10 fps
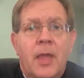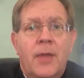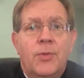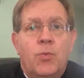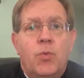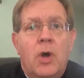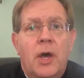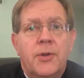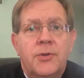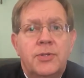and the
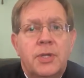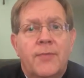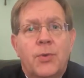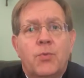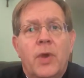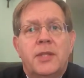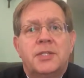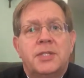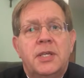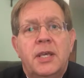waters of the Red
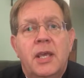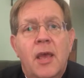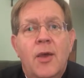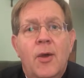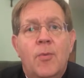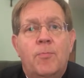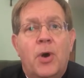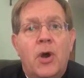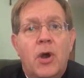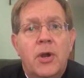Sea
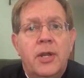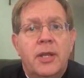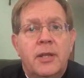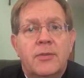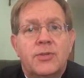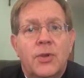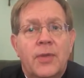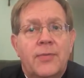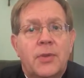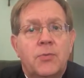part it so
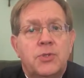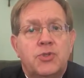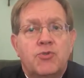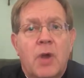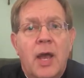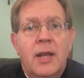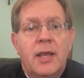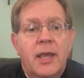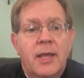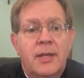that there was dry
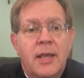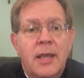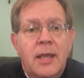land,